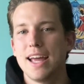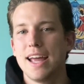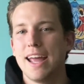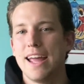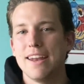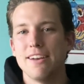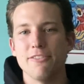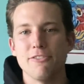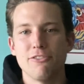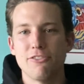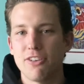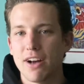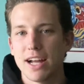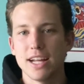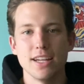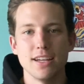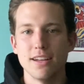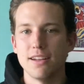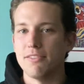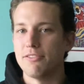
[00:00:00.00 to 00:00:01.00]
and
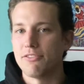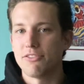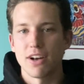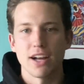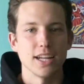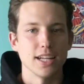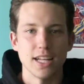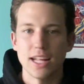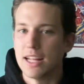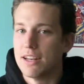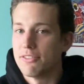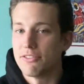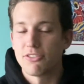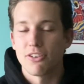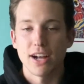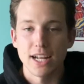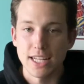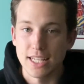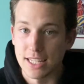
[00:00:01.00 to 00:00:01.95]
fight and fight and fight